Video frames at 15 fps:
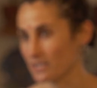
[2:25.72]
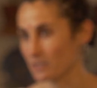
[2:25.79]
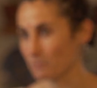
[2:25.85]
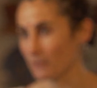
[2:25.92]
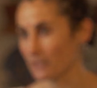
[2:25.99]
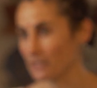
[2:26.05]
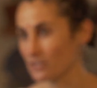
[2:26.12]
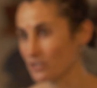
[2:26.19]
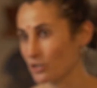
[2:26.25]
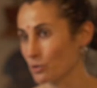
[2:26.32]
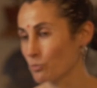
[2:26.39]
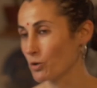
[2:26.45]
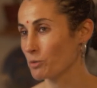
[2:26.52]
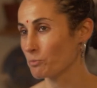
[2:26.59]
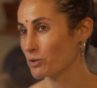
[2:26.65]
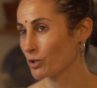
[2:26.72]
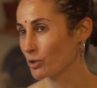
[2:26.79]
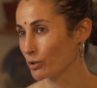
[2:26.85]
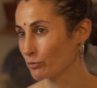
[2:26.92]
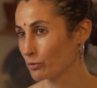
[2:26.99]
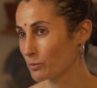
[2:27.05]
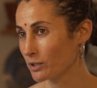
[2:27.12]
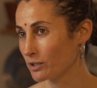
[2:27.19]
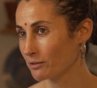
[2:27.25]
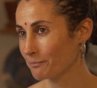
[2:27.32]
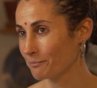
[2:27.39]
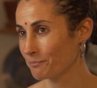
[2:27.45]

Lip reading: space, so there won't be overwhelm.